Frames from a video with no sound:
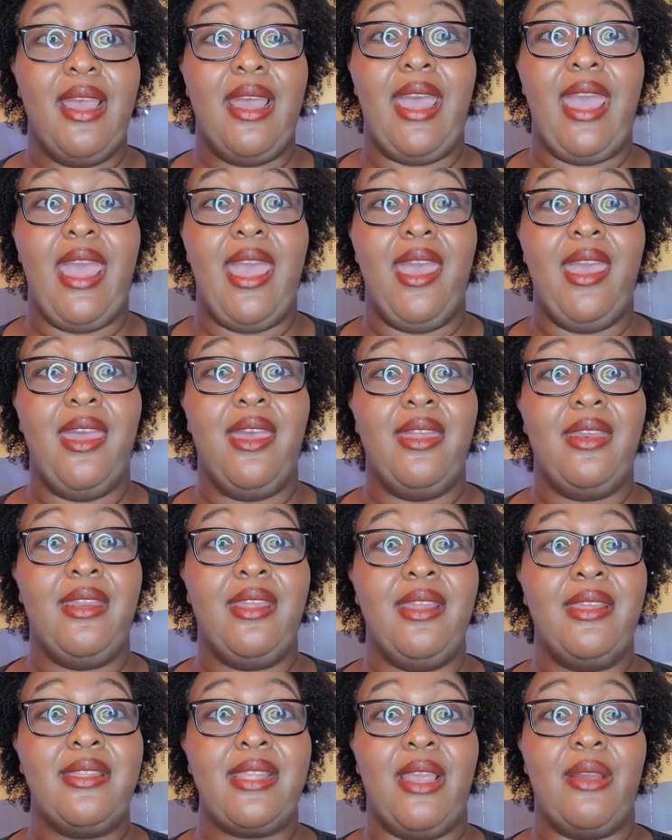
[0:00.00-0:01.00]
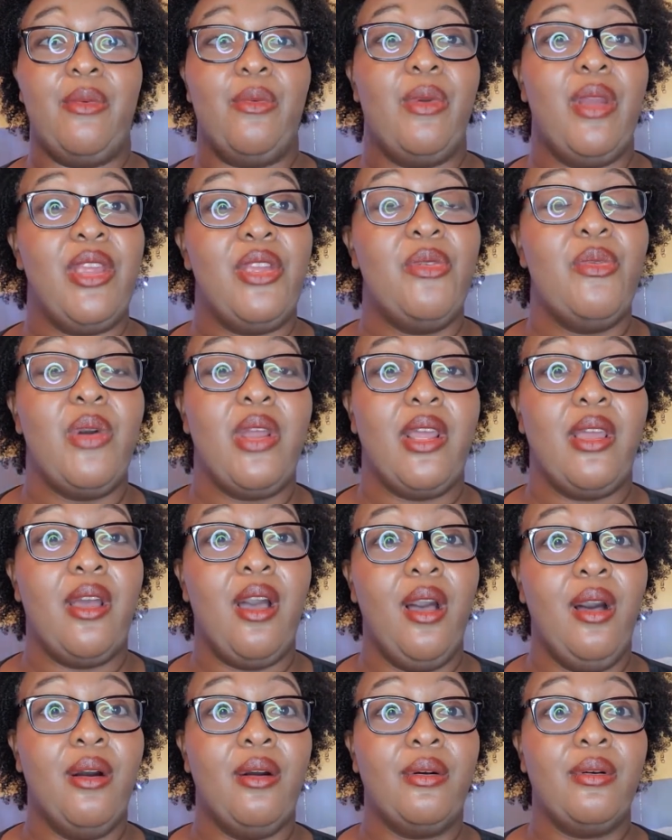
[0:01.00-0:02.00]
And he's like, where you wanna
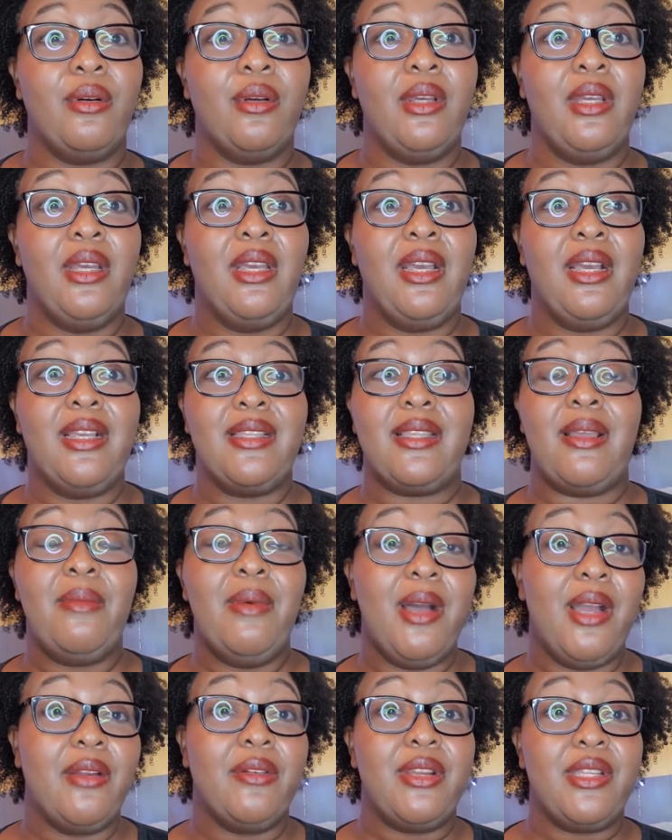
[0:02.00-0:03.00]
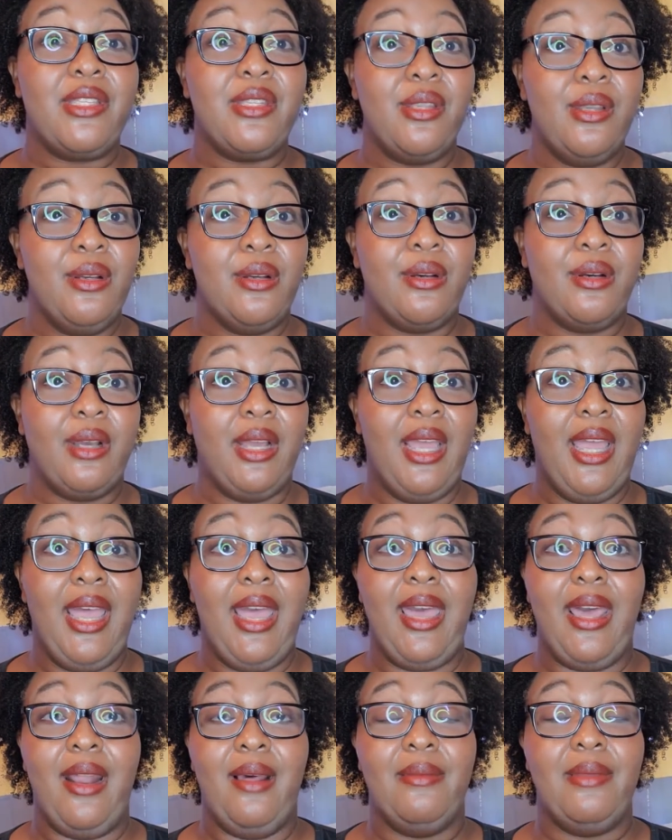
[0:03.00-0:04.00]
go? Because I'm hungry too.
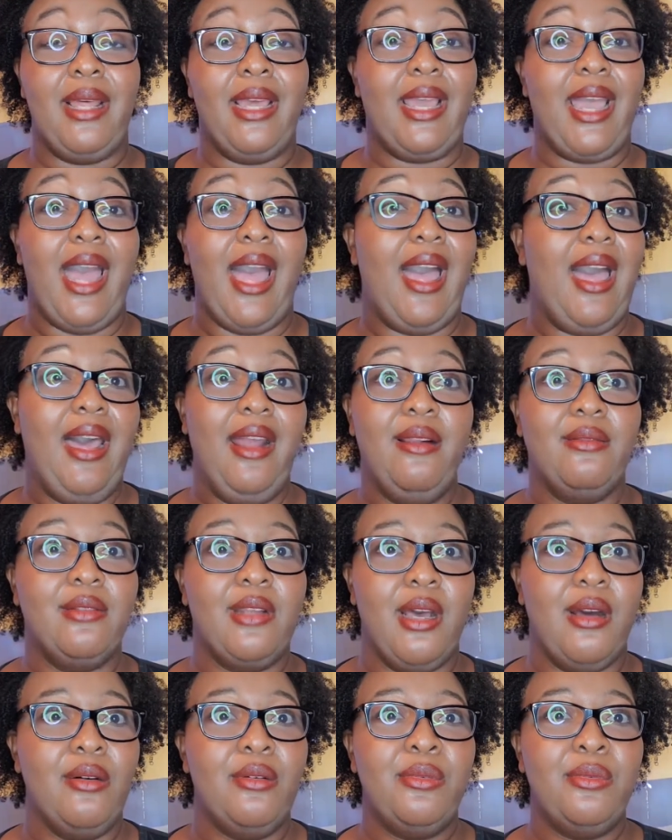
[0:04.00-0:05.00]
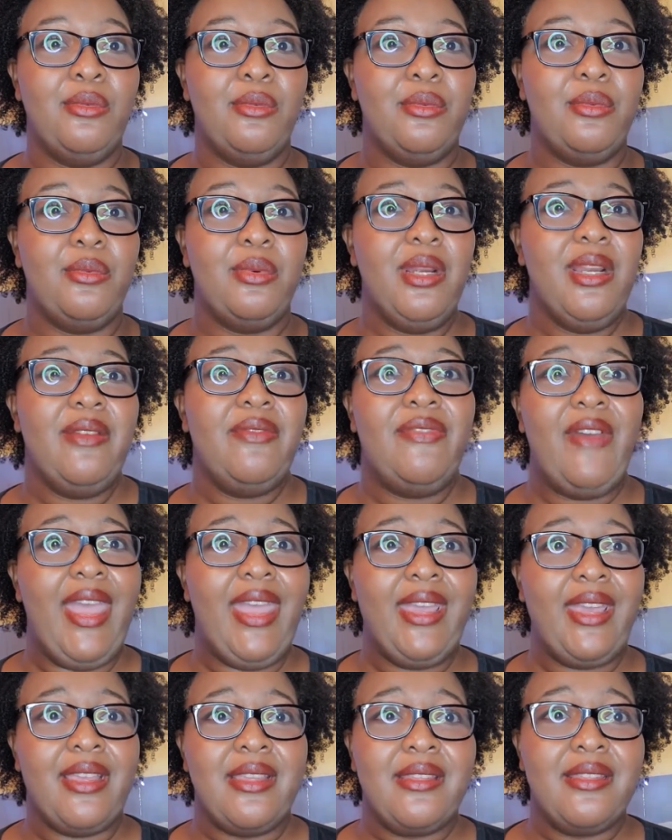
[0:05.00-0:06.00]
And I'm like, I don't know, we're in
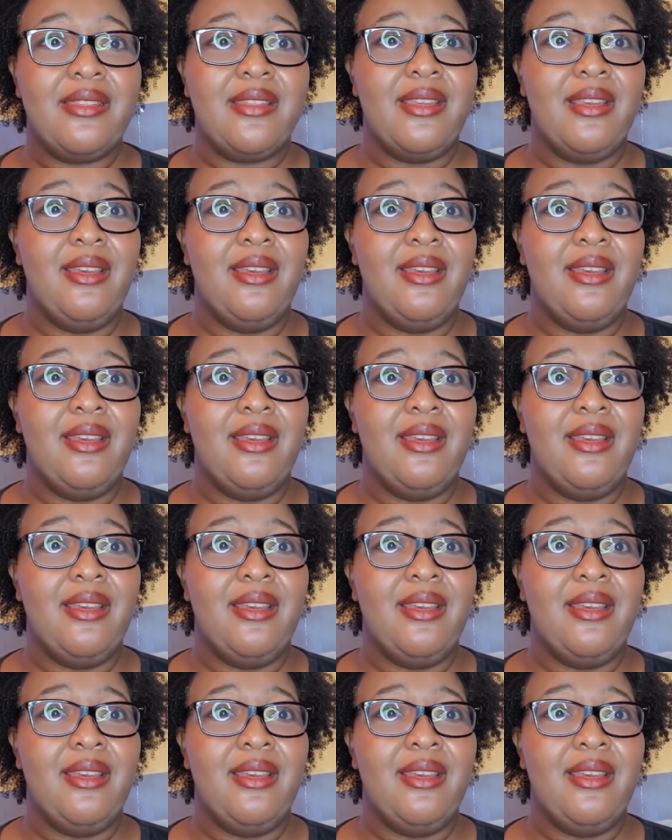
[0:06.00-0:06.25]
Vegas.